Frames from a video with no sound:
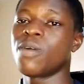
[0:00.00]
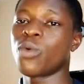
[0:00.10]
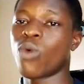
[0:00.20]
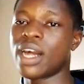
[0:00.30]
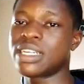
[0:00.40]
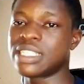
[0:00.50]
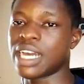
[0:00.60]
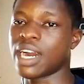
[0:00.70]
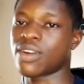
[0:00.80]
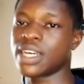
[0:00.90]
while they
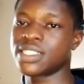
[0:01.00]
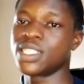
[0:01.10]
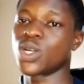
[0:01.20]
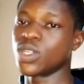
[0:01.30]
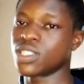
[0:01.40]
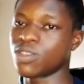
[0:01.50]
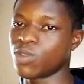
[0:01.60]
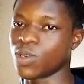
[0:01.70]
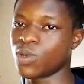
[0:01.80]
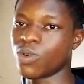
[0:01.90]
are writing content
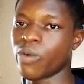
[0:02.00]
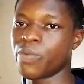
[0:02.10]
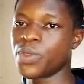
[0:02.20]
for you.